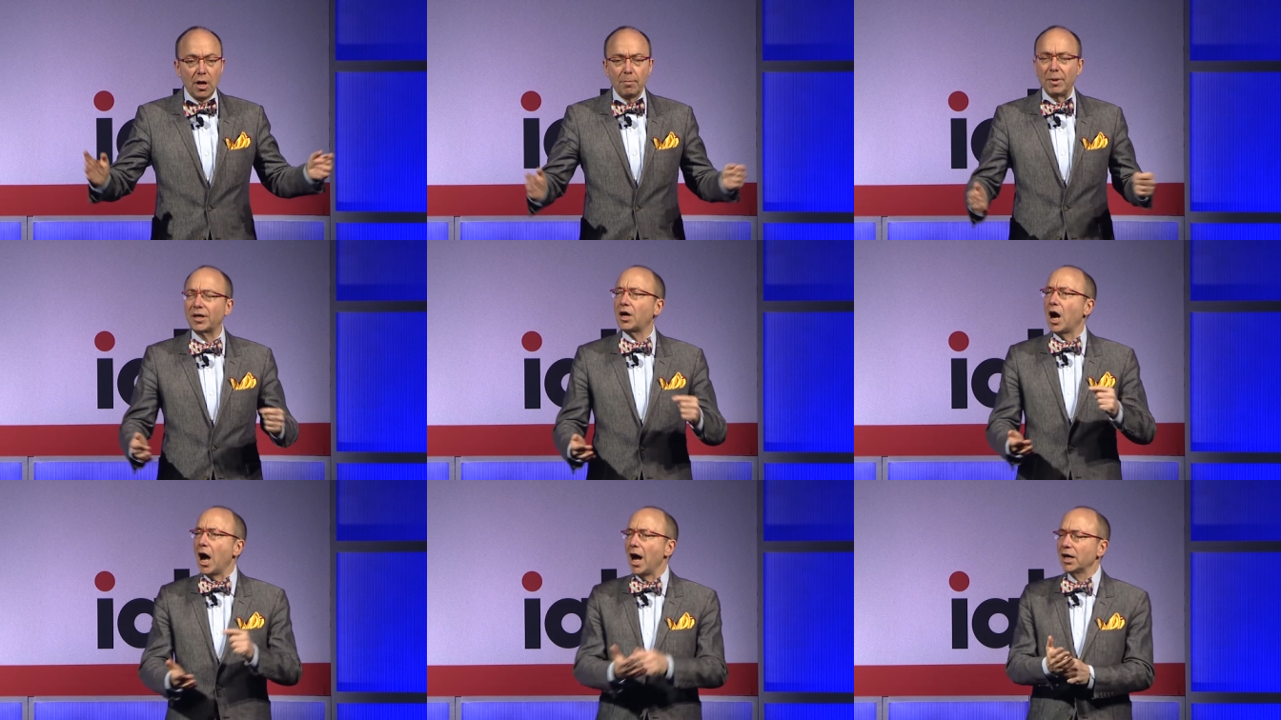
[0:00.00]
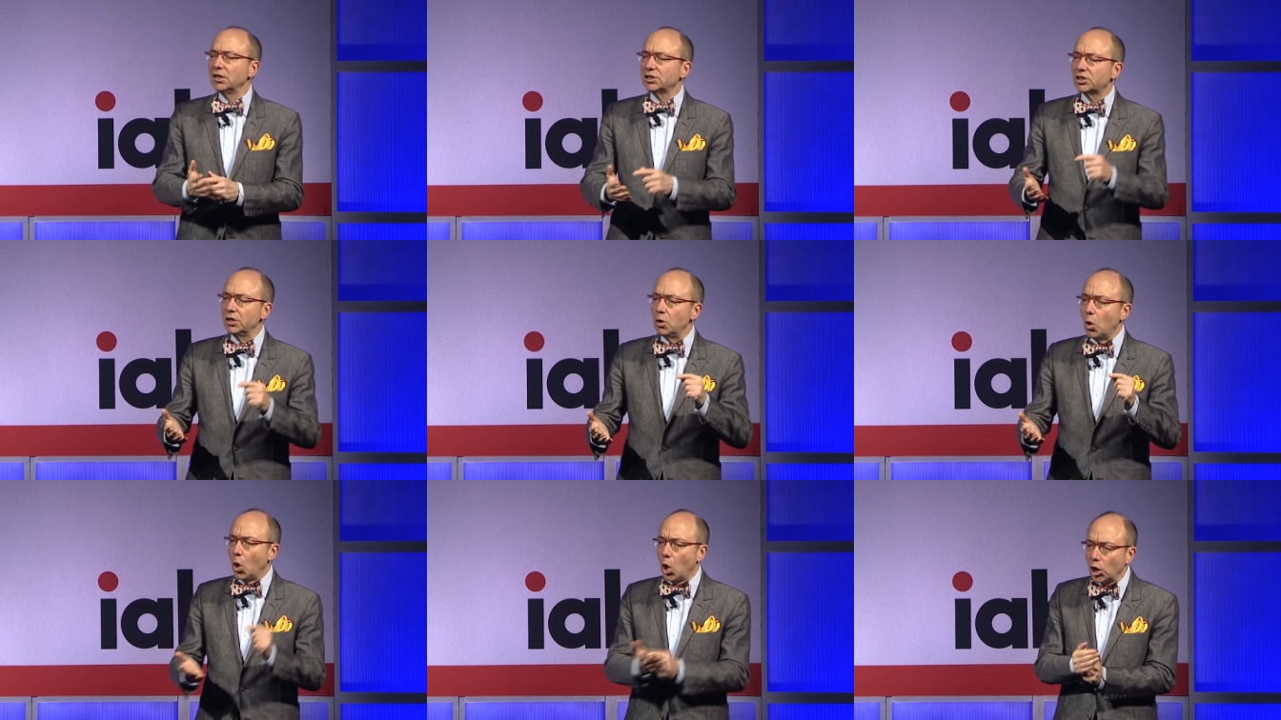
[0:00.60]
but cognizant
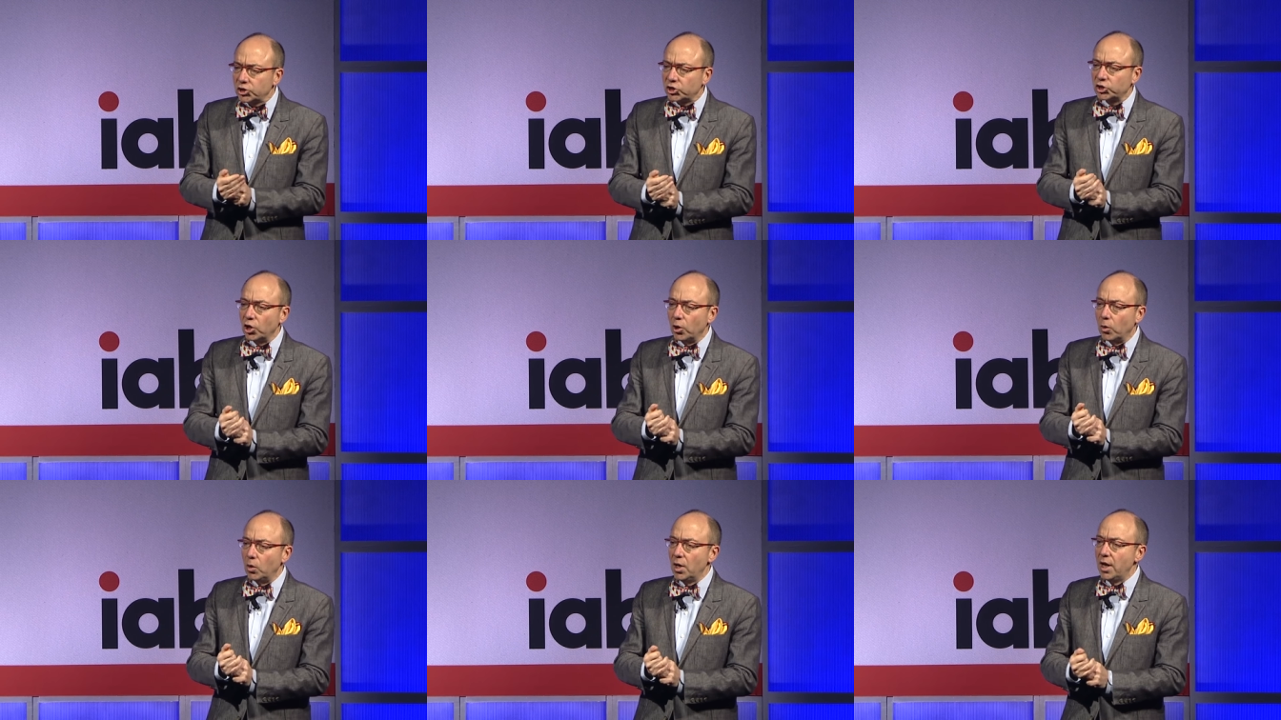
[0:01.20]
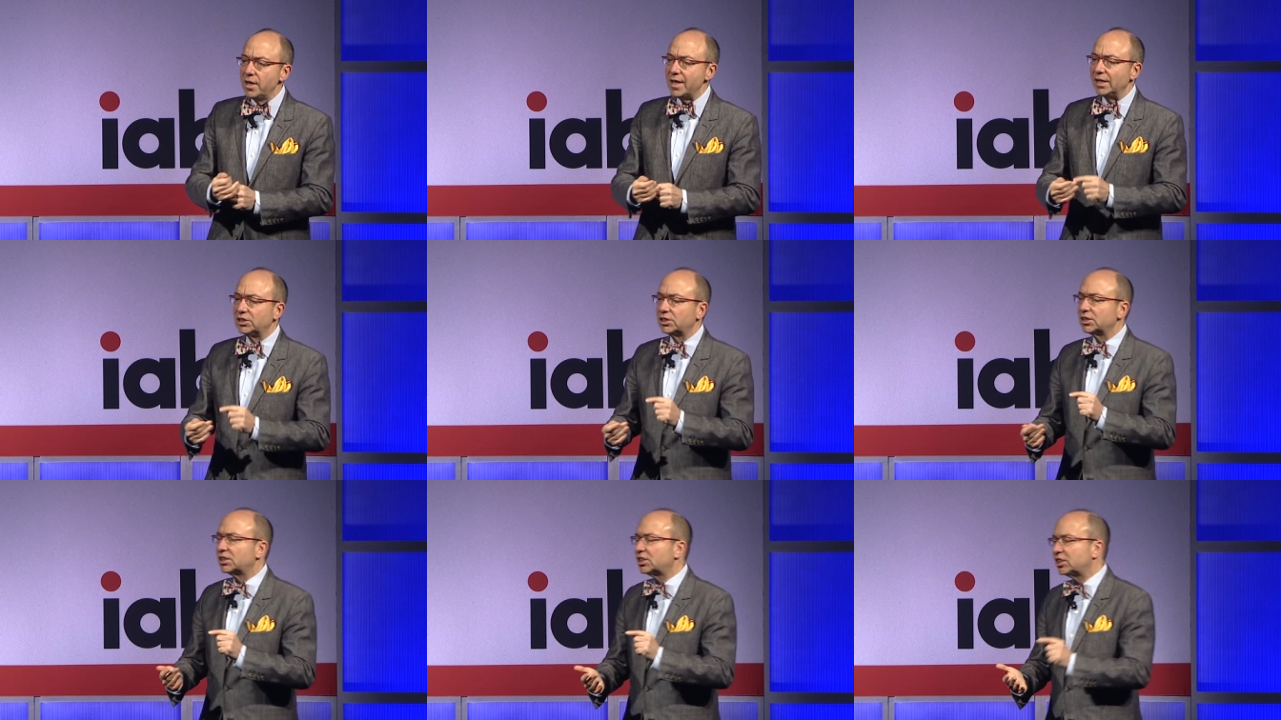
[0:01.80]
also that
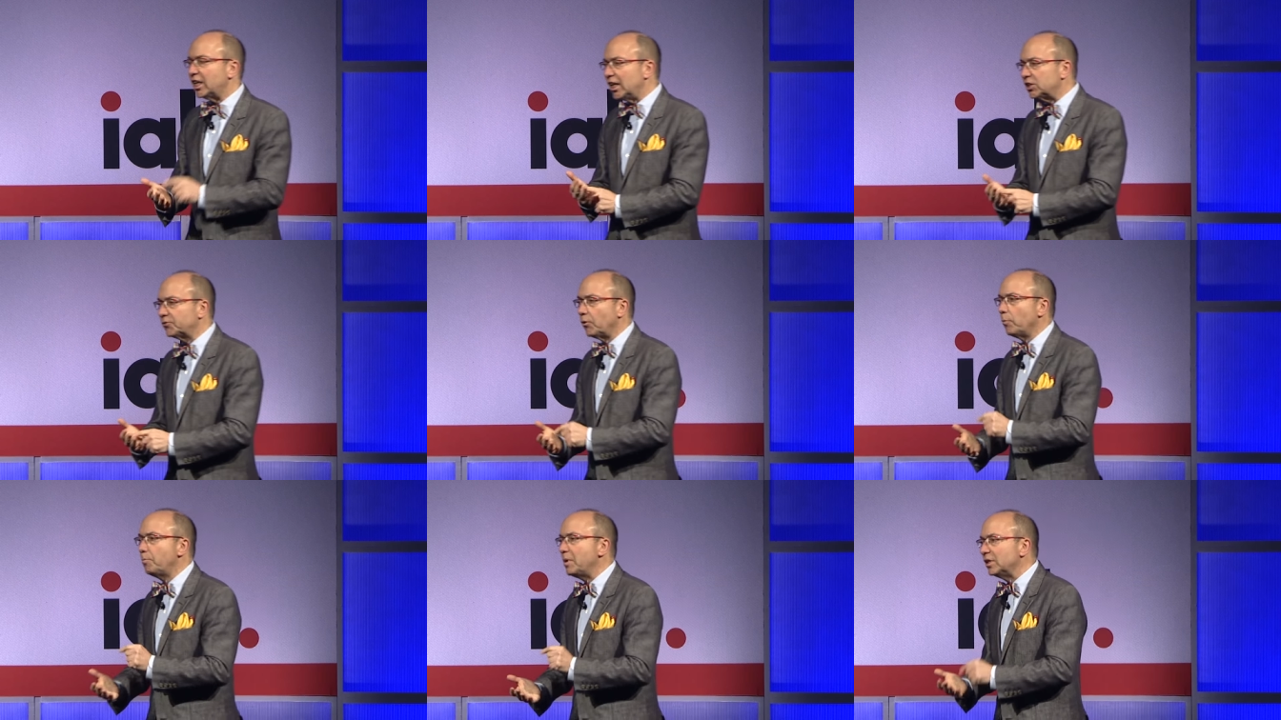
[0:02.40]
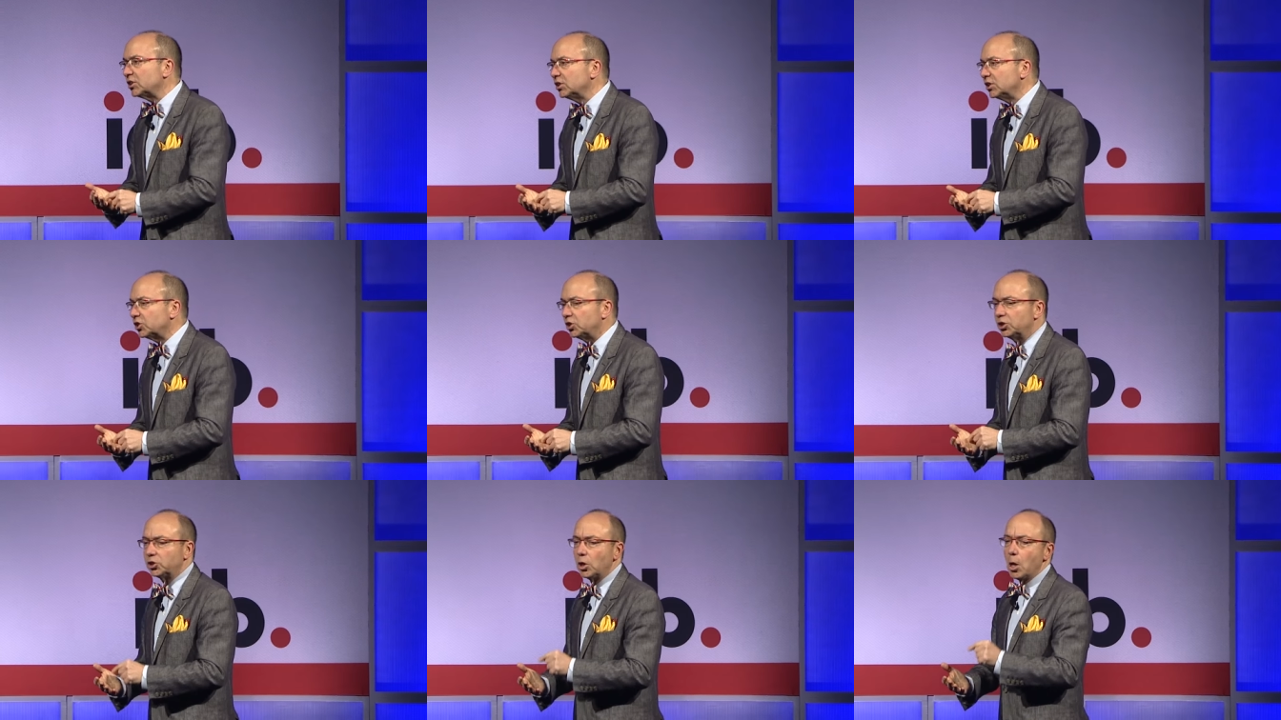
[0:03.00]
successful
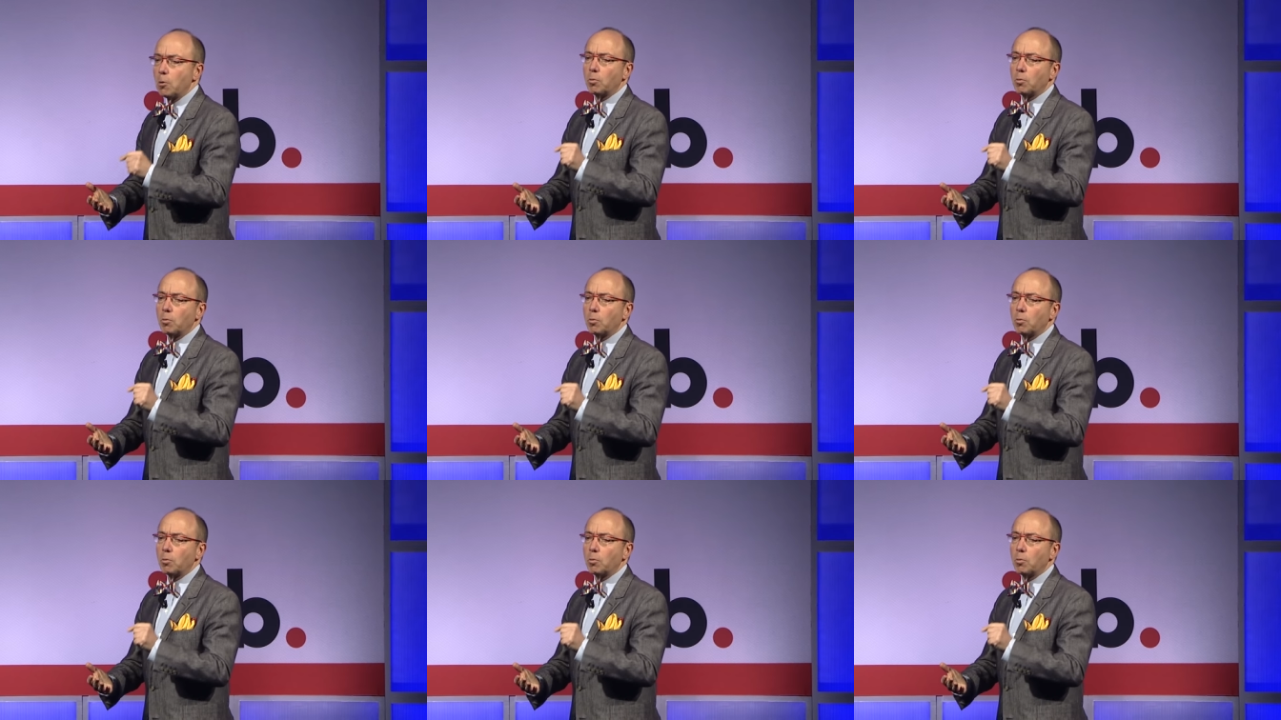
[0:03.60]
businesses